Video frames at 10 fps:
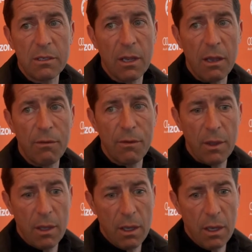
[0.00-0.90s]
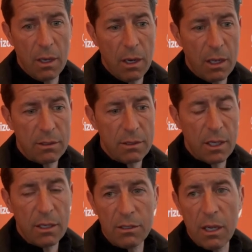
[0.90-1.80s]
safe and not to
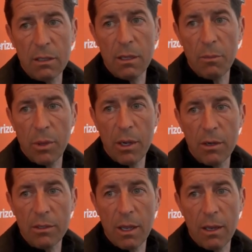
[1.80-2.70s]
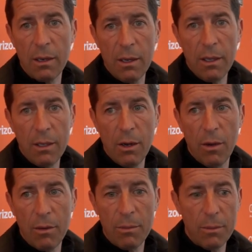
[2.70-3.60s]
take a chance on players that, you
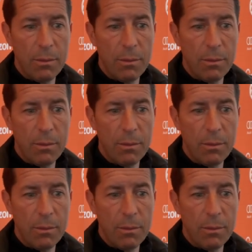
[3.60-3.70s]
know,